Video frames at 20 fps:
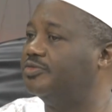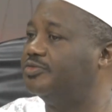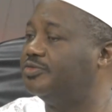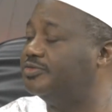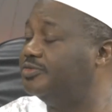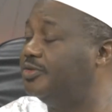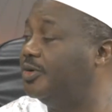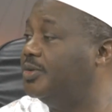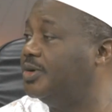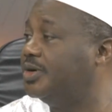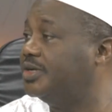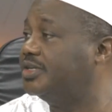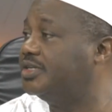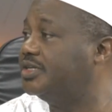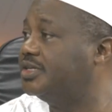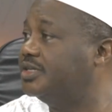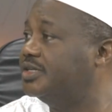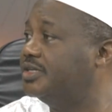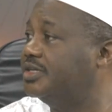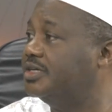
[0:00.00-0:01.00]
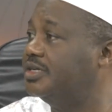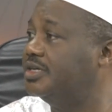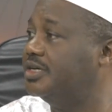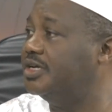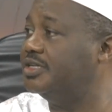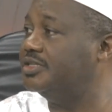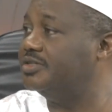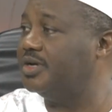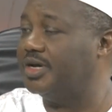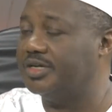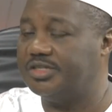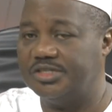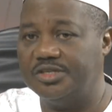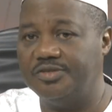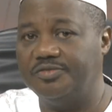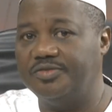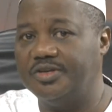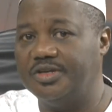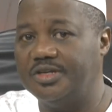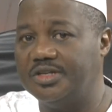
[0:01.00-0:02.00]
forward into
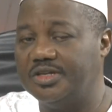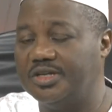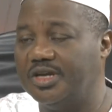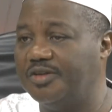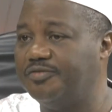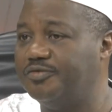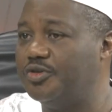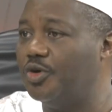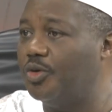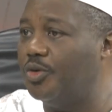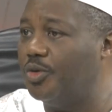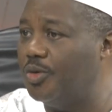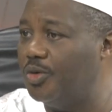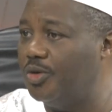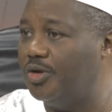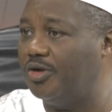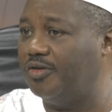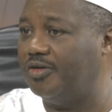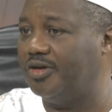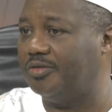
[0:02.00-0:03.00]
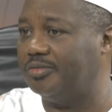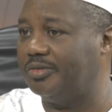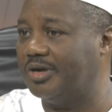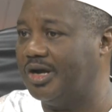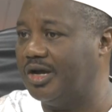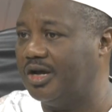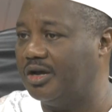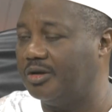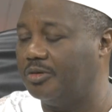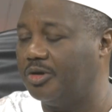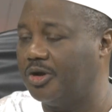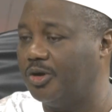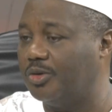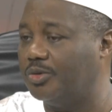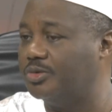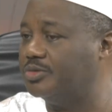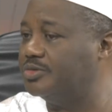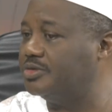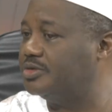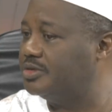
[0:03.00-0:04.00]
achieving, if not all our
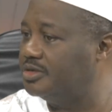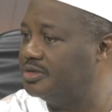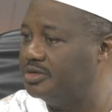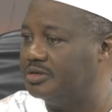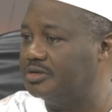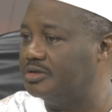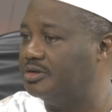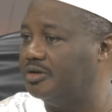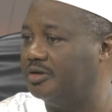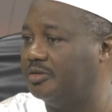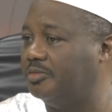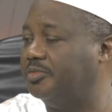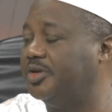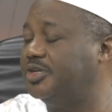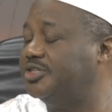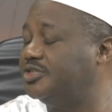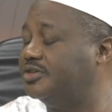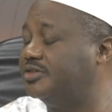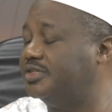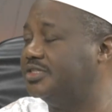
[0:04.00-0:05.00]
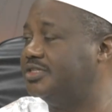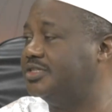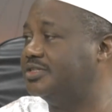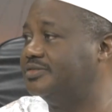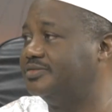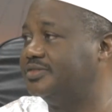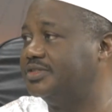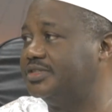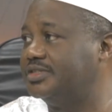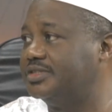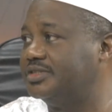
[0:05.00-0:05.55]
goals, majority of it.